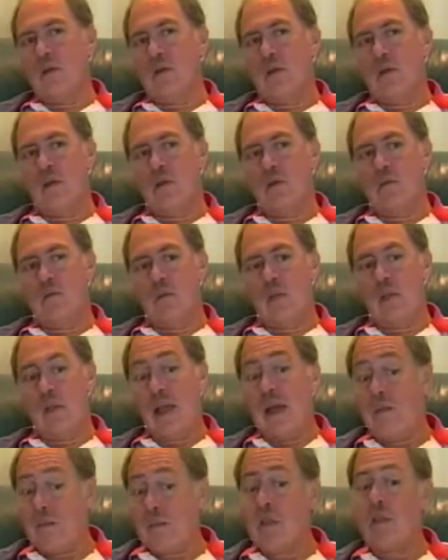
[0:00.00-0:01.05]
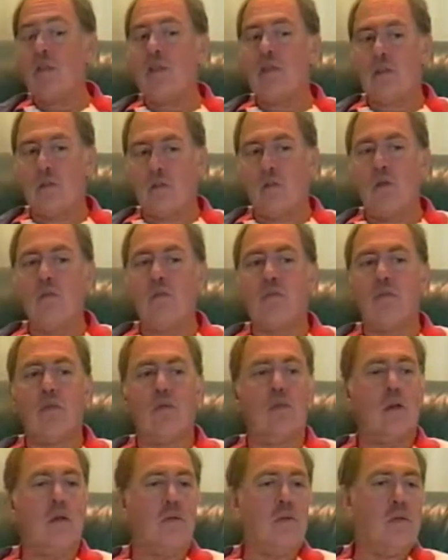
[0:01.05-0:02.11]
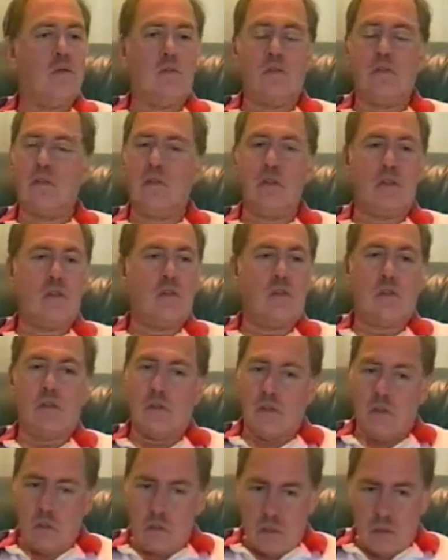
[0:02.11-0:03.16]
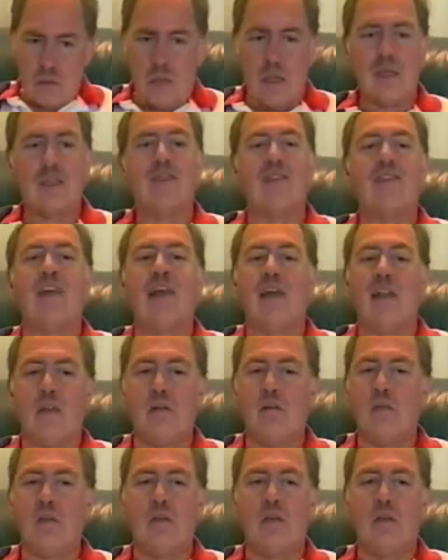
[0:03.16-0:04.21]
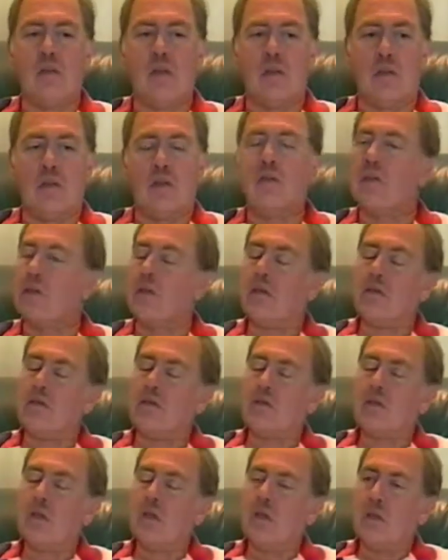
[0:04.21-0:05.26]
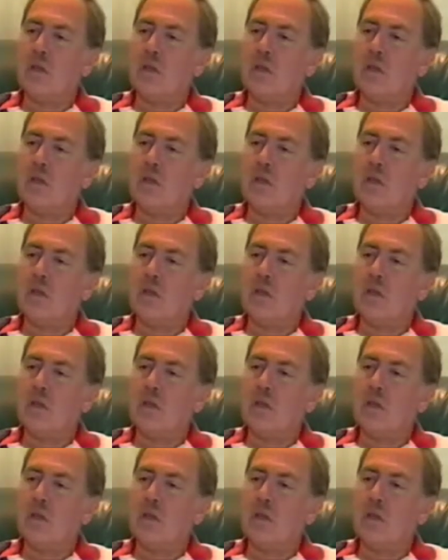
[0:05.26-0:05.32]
And that was, I think, the one program that was just exciting beyond anything else.